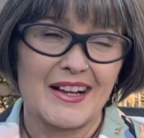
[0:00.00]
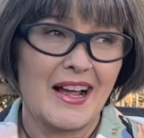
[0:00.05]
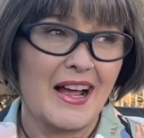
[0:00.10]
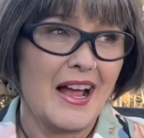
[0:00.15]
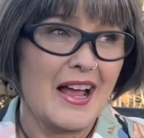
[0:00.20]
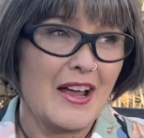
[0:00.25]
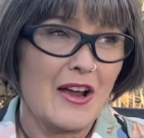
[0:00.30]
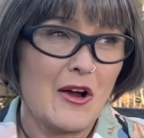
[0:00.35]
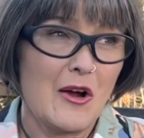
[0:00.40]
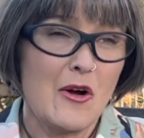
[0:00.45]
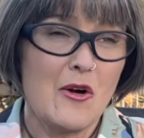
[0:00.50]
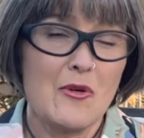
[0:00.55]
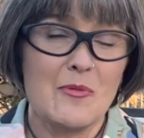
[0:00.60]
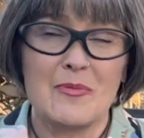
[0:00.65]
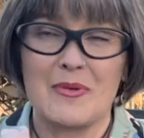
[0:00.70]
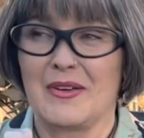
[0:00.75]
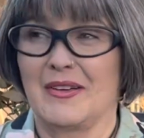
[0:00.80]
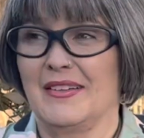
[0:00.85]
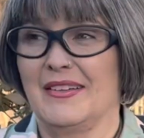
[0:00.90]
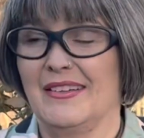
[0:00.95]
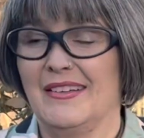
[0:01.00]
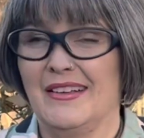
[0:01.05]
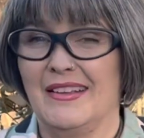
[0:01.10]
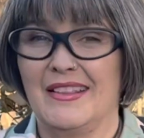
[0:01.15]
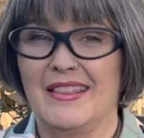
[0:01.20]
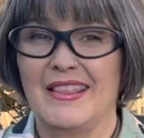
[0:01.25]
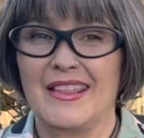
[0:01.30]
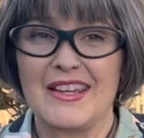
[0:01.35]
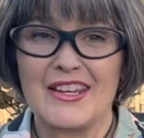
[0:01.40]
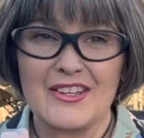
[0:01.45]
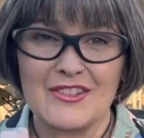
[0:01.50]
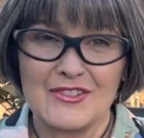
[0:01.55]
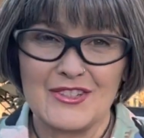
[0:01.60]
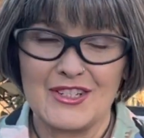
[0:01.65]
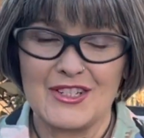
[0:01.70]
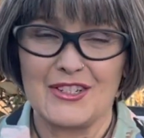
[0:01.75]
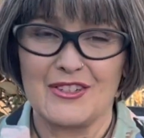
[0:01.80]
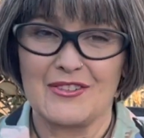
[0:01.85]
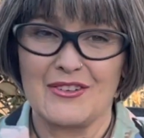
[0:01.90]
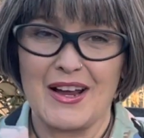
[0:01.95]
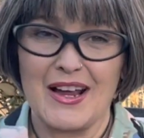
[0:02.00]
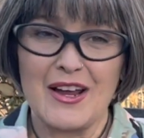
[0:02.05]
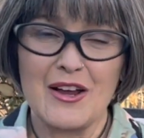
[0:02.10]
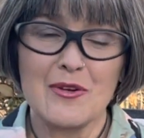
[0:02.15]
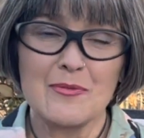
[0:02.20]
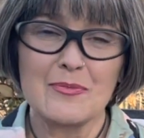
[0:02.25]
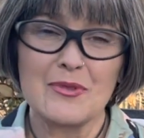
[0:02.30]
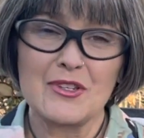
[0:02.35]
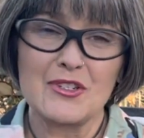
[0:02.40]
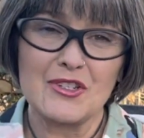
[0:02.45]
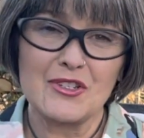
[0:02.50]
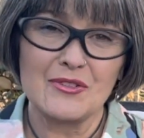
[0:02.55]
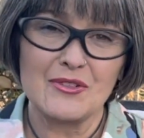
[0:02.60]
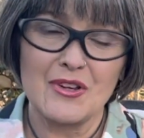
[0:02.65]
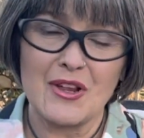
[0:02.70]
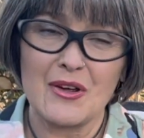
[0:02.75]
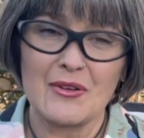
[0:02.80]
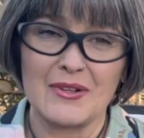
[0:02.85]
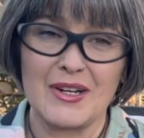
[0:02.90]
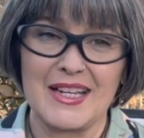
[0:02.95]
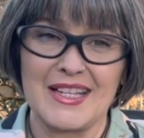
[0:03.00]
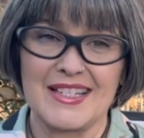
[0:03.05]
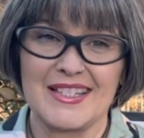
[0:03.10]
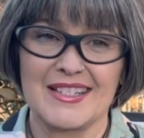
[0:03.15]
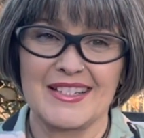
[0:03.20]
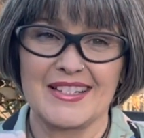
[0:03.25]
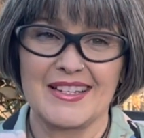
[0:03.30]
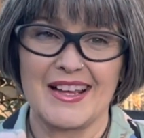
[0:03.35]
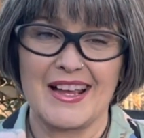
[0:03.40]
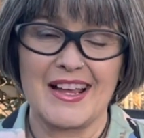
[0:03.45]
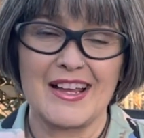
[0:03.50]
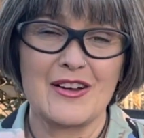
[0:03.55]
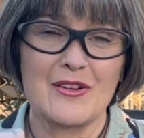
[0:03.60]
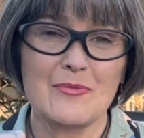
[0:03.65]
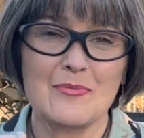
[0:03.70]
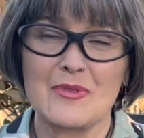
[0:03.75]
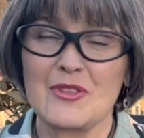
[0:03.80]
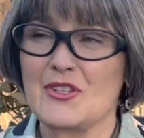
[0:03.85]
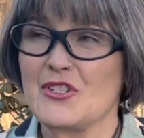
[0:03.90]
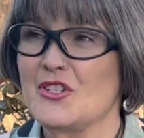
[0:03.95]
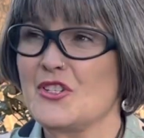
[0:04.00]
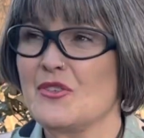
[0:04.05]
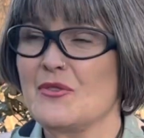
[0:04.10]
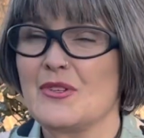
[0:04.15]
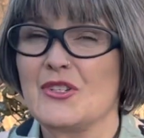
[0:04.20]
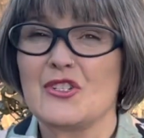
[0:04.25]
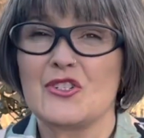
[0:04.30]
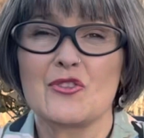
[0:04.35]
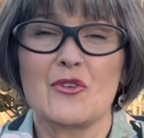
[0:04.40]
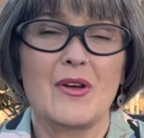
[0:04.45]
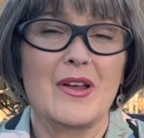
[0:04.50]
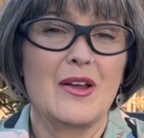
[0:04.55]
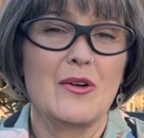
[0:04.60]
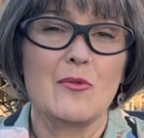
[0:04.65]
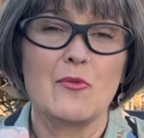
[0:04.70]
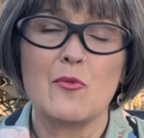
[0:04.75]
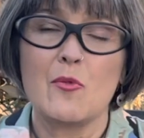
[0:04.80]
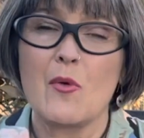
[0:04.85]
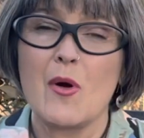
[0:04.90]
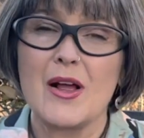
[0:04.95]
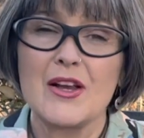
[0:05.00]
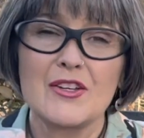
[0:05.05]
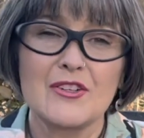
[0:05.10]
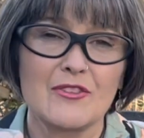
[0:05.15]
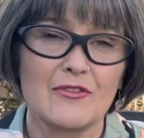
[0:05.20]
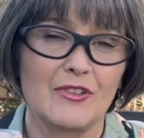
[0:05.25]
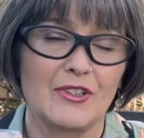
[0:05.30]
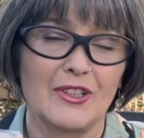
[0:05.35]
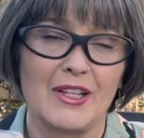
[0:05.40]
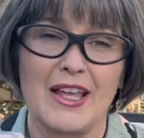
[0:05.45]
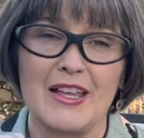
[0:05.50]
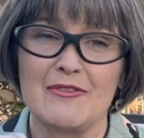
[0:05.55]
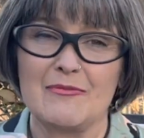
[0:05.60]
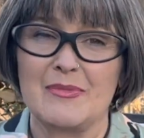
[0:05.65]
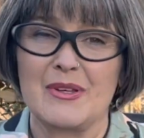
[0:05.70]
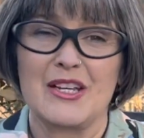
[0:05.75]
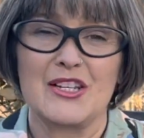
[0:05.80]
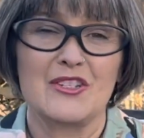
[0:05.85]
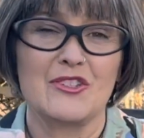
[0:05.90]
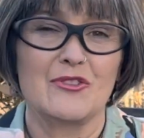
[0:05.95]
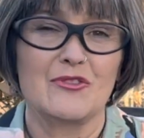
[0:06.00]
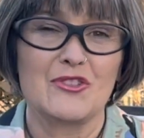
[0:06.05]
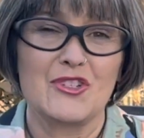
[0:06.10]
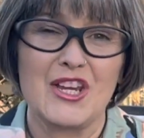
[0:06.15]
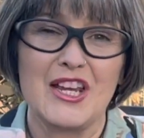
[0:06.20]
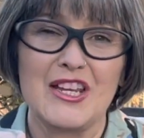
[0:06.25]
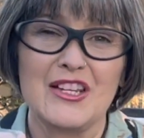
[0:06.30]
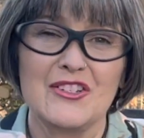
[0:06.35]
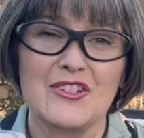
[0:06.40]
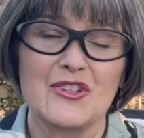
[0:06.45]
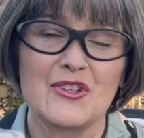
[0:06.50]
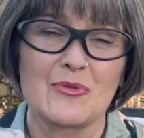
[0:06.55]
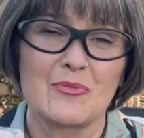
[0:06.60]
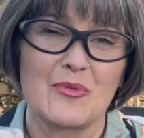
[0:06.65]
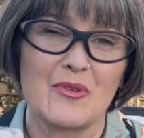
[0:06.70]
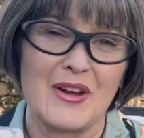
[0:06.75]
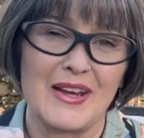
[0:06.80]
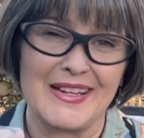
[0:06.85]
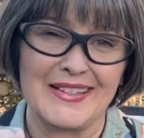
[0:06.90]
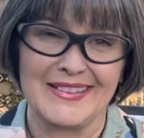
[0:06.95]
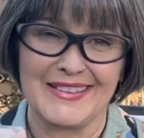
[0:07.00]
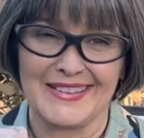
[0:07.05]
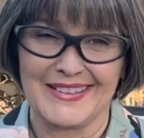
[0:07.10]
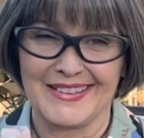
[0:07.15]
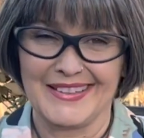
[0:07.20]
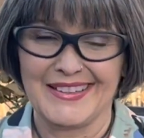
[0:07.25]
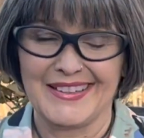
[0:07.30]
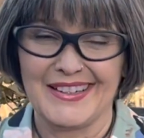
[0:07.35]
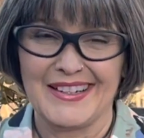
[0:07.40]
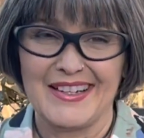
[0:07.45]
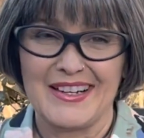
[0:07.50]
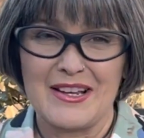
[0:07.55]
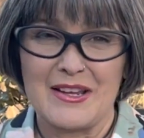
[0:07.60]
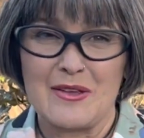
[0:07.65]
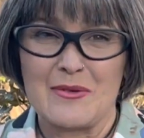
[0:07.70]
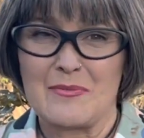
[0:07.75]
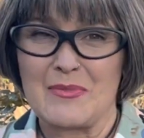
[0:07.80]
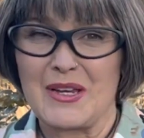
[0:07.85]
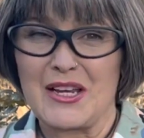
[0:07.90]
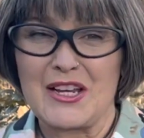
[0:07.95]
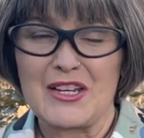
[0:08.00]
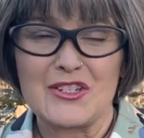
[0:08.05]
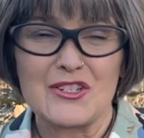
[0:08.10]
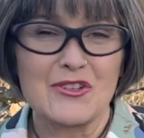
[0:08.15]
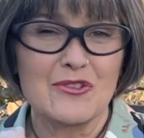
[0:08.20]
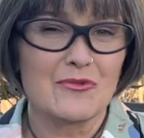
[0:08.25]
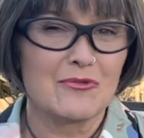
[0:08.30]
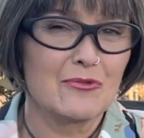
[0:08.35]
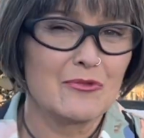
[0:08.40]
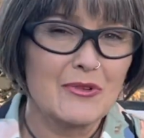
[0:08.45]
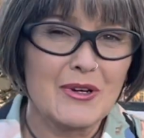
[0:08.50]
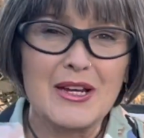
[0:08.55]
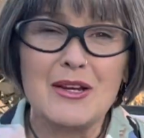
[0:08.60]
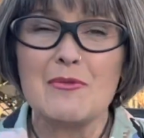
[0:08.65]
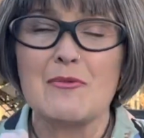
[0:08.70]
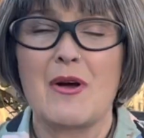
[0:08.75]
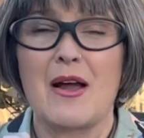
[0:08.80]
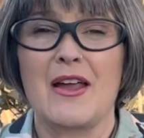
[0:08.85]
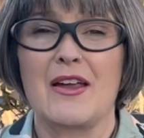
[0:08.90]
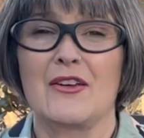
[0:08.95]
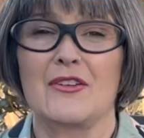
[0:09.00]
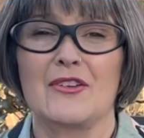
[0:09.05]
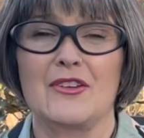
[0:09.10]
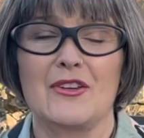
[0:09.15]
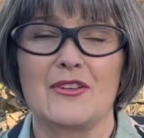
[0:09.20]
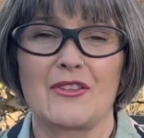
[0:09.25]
I hope that you do. I hope that you notice. I hope that you enjoy a wonderful life because you change your brain, because you rewire your